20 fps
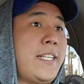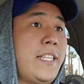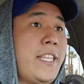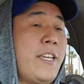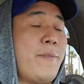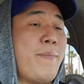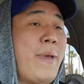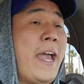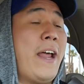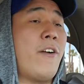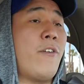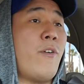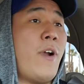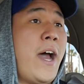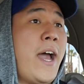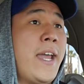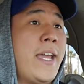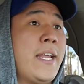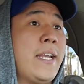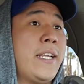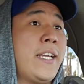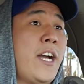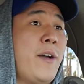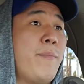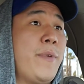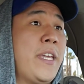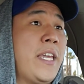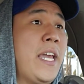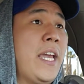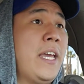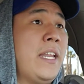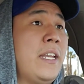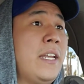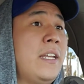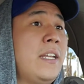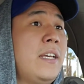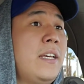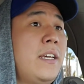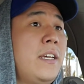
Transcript: I think Mat Ryan coming in